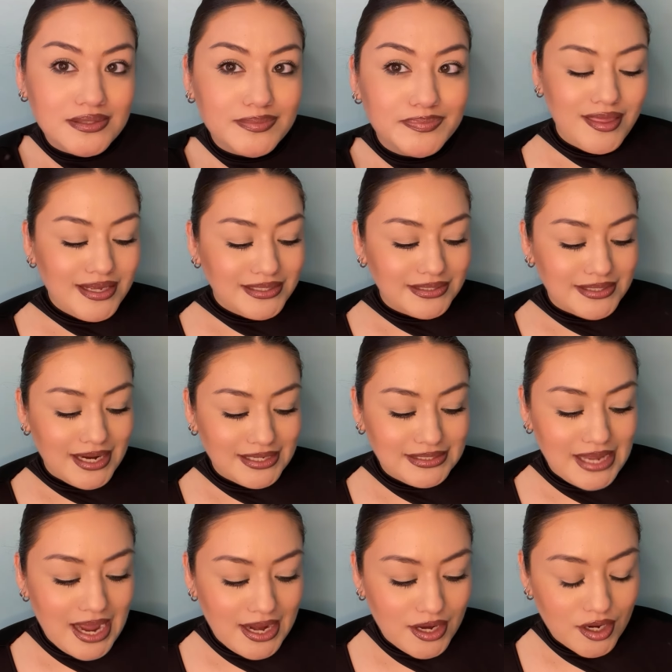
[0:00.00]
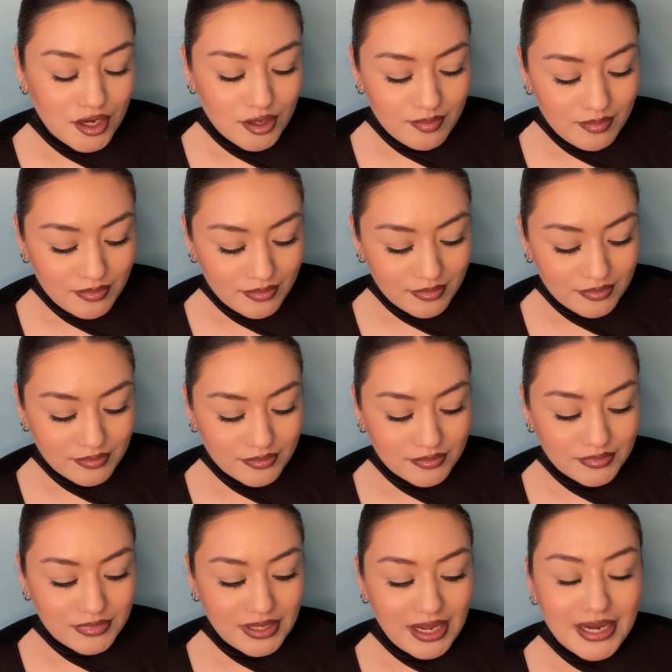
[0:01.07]
This next item,
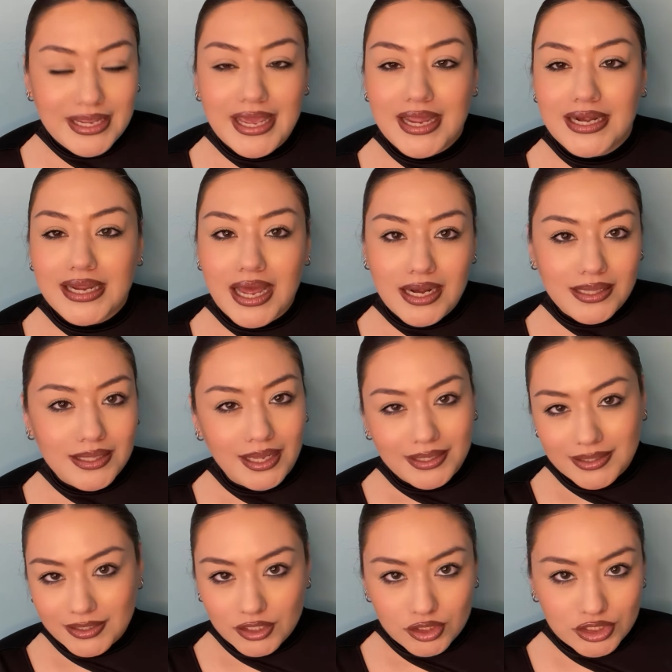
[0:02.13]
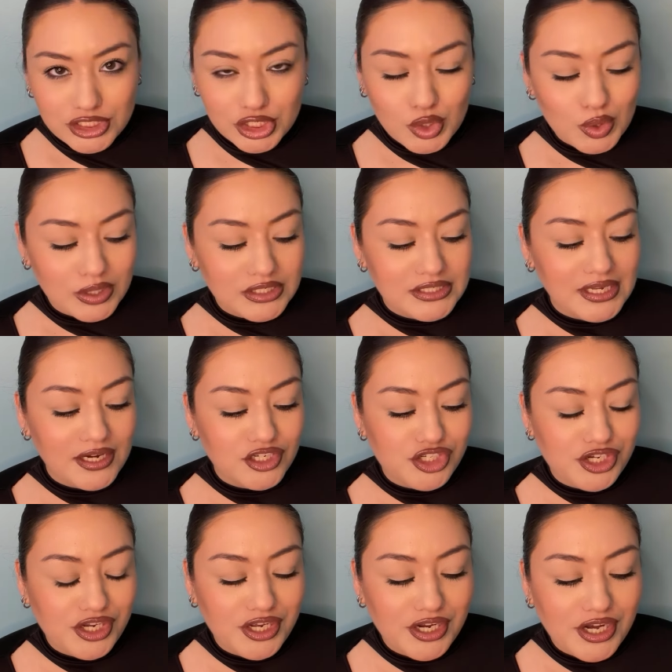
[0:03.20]
again, got in like the little decor
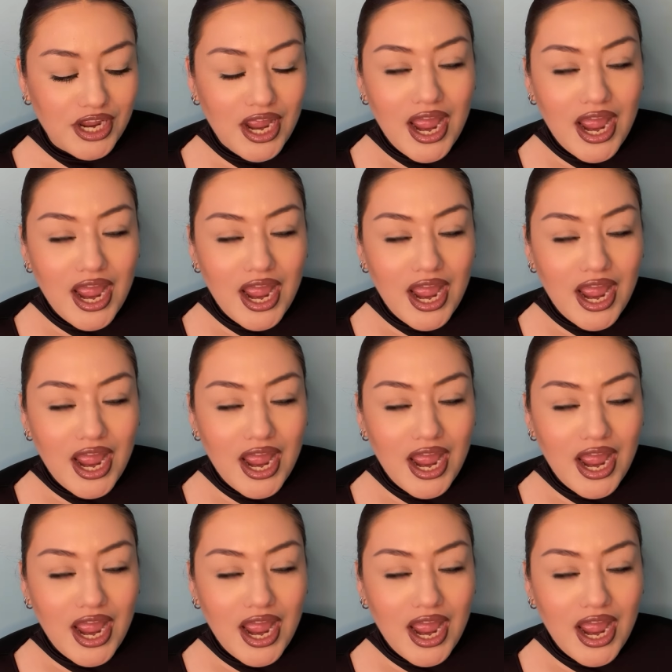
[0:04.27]
section.